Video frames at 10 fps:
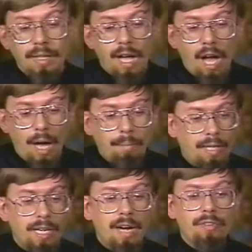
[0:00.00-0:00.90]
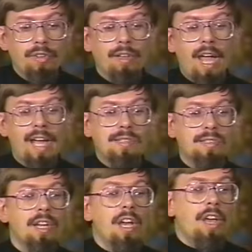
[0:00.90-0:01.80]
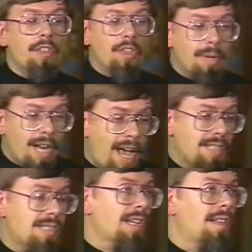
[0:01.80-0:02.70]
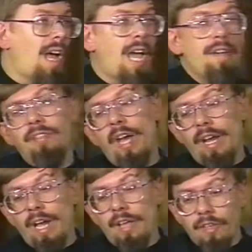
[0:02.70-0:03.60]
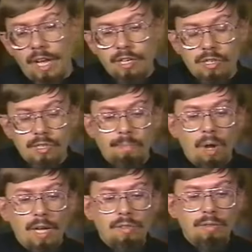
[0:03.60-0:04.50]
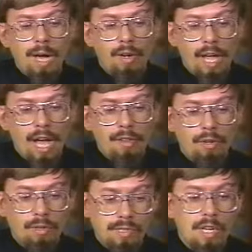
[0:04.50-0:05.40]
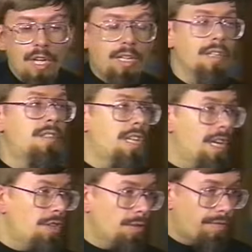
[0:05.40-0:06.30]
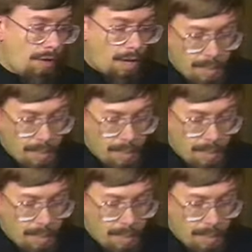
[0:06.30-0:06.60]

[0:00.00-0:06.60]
But nevertheless, the monastic life that Athanasius brought to Mount Athos continued from